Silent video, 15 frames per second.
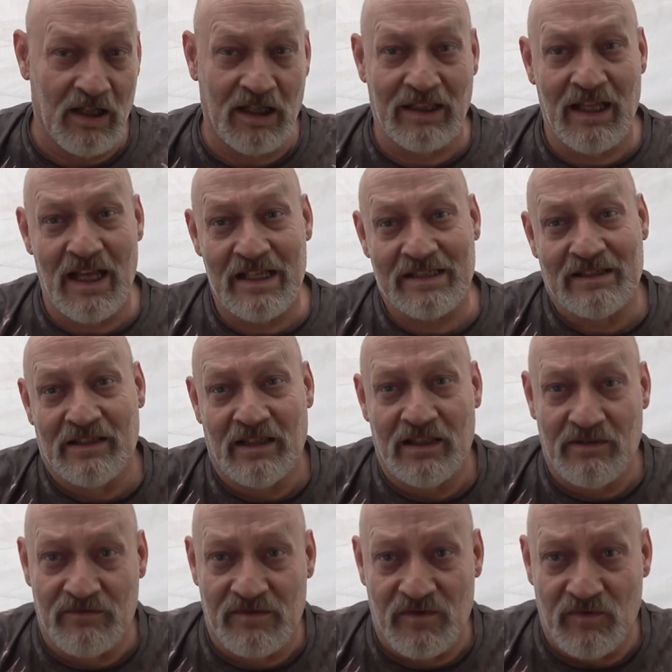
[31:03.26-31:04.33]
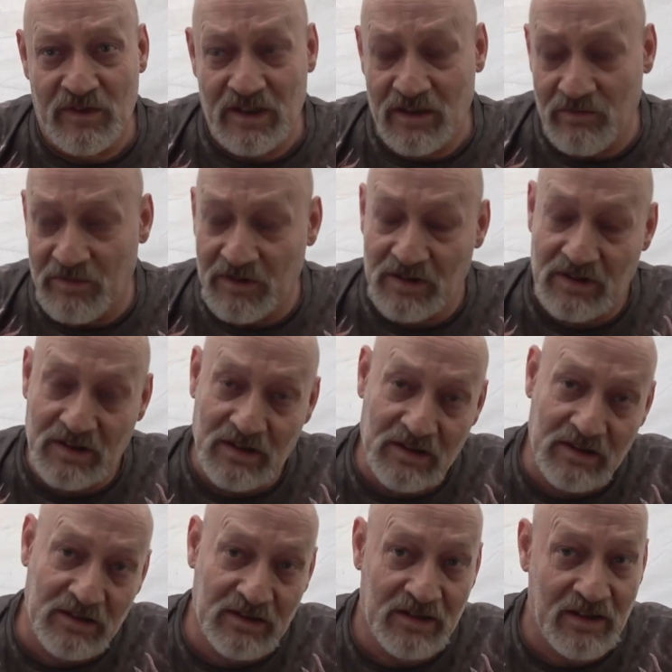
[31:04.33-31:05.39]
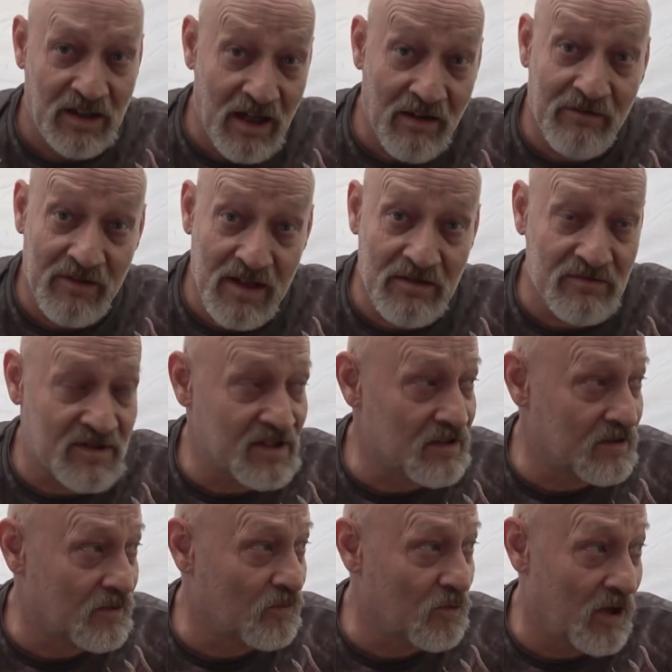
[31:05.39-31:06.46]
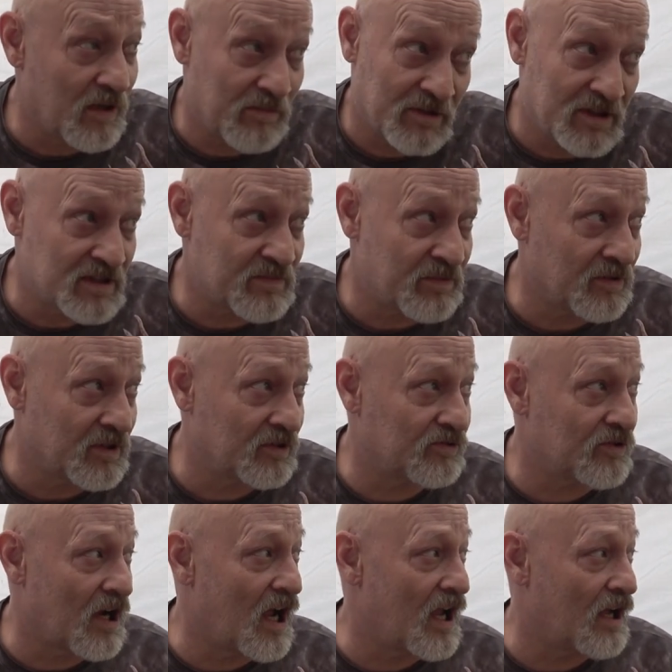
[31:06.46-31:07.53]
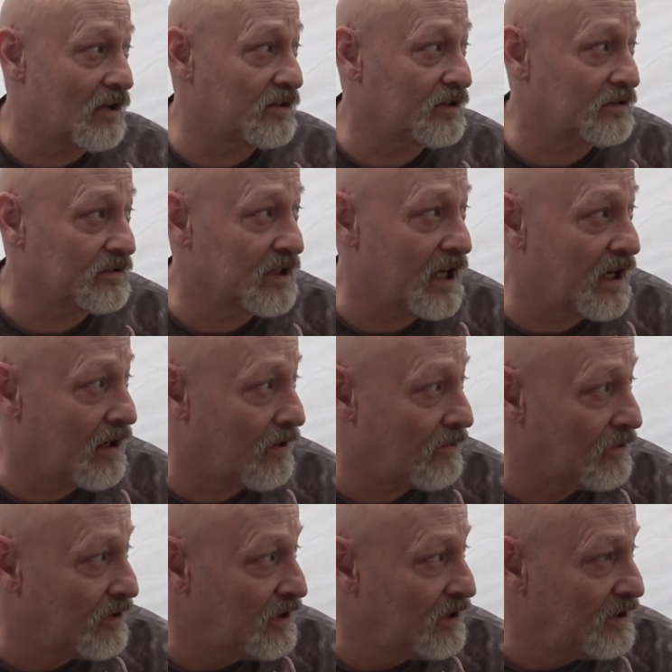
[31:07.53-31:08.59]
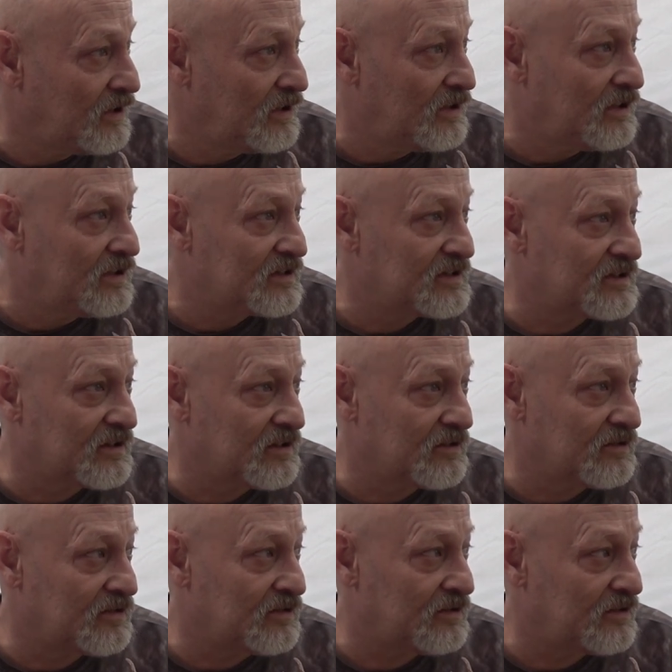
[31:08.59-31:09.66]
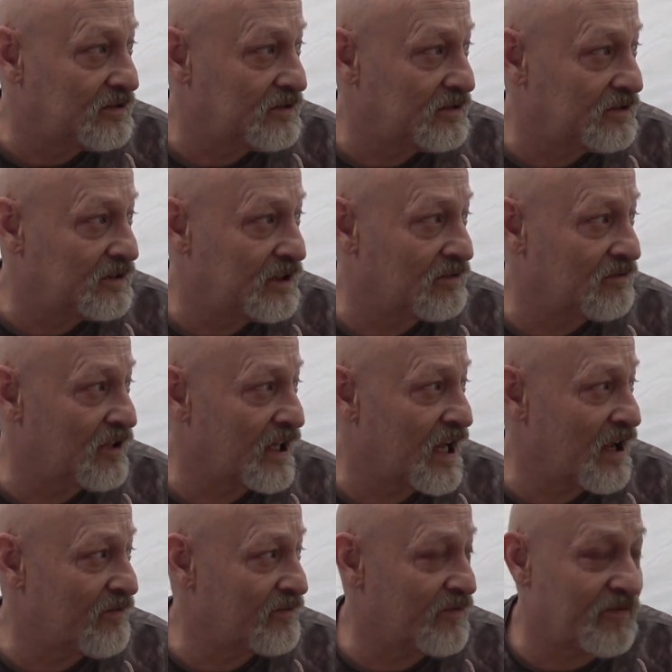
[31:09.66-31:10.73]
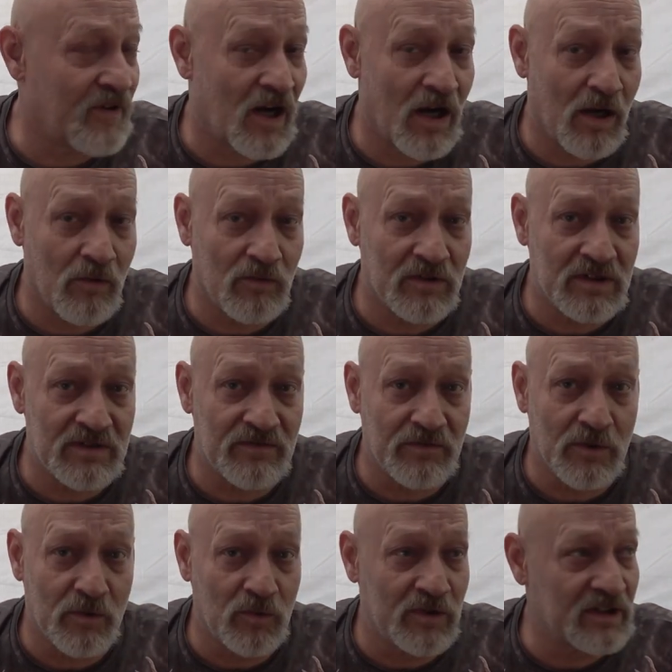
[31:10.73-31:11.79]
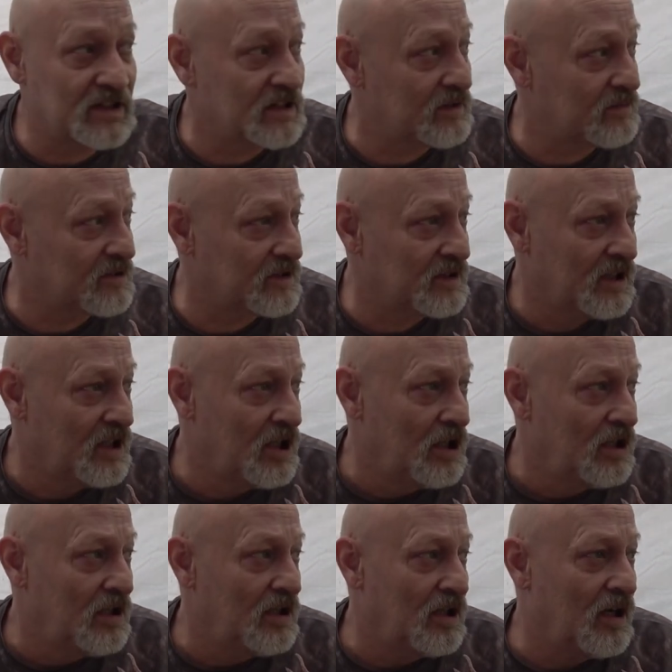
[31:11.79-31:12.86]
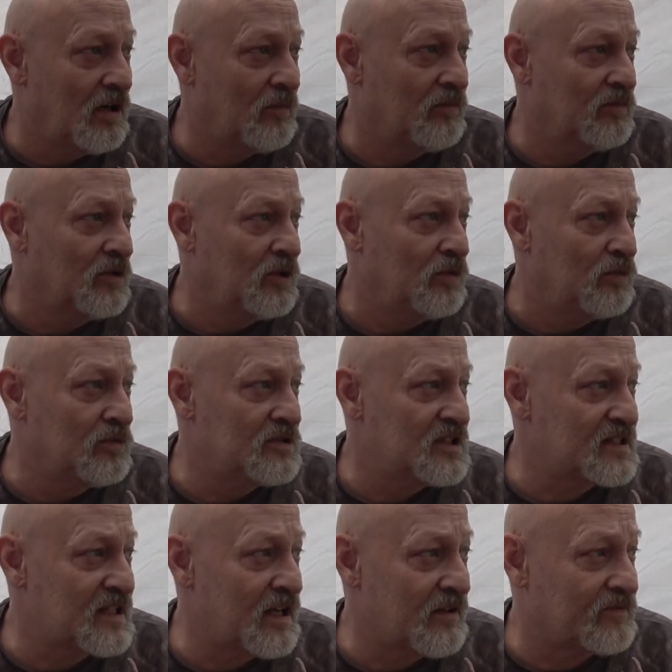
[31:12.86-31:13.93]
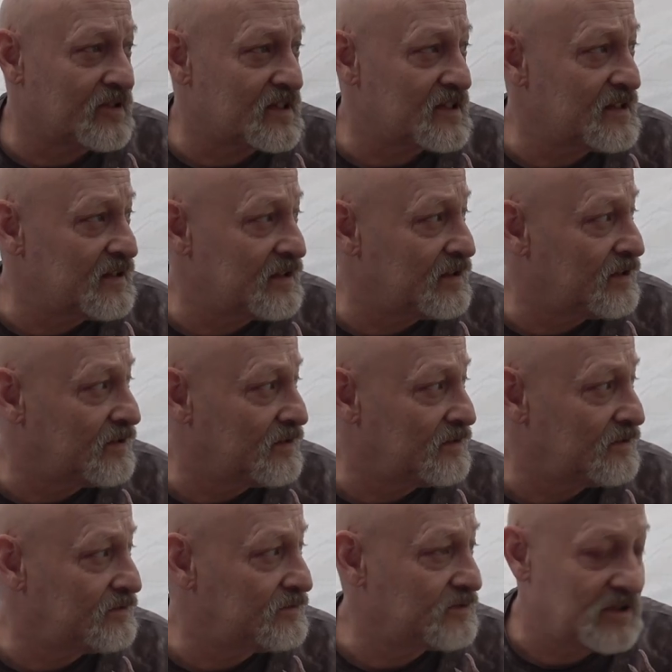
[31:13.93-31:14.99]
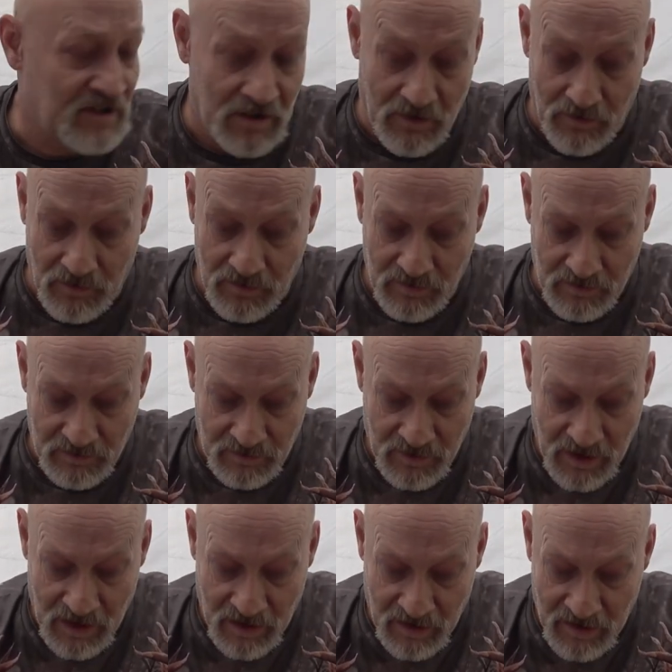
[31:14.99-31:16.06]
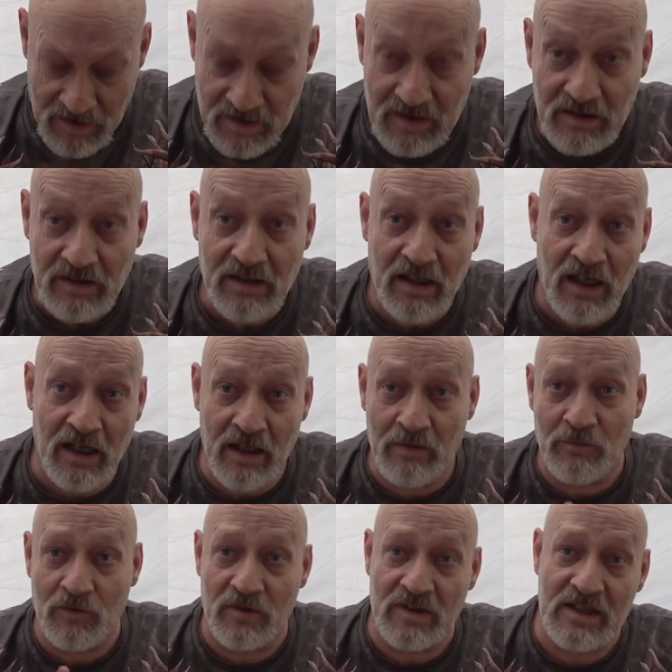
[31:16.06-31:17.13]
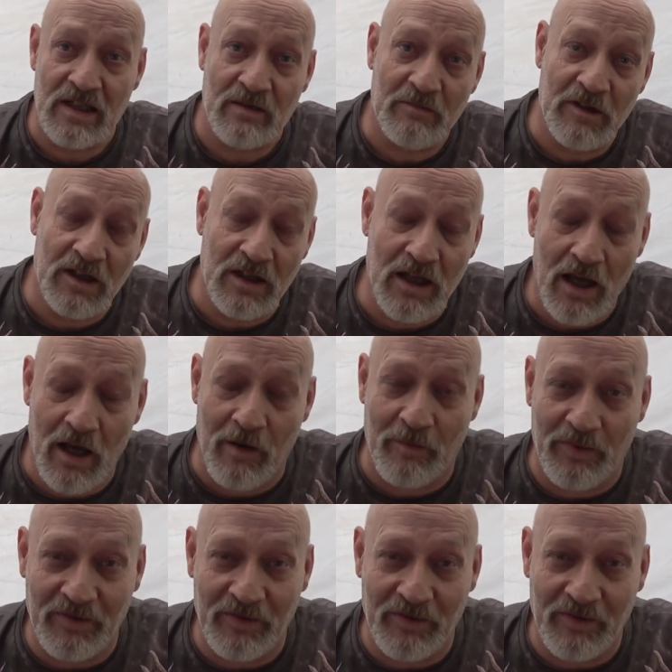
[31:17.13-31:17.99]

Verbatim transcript: like last night it was windy, but everything was soaking wet, but it's pretty dry out here now. So I don't like having a fire when it's real windy, but um, we'll just have to see. So, alright guys, I am going to take me a nap.